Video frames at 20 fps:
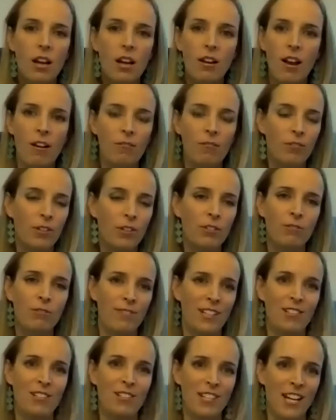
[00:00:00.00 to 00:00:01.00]
a real
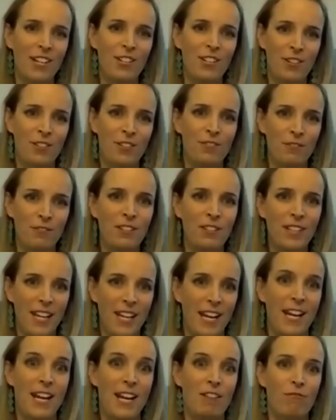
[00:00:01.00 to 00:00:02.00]
foundational
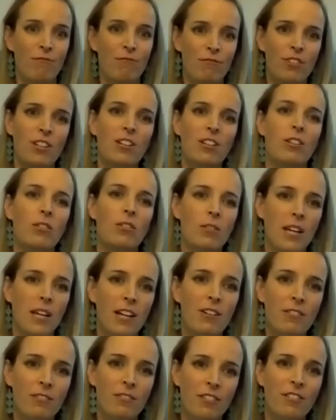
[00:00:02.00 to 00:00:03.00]
key for good
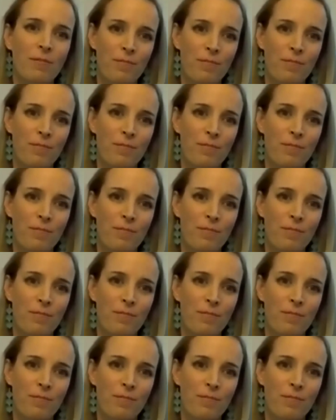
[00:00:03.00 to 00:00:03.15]
health.